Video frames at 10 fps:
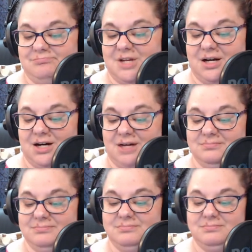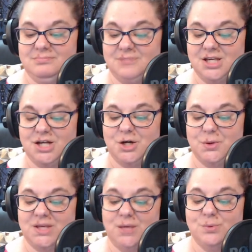you know,
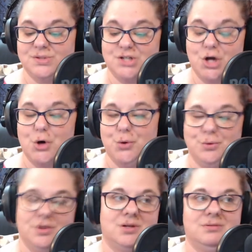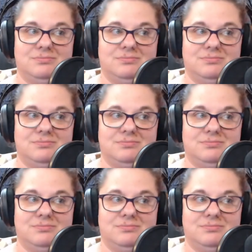he was known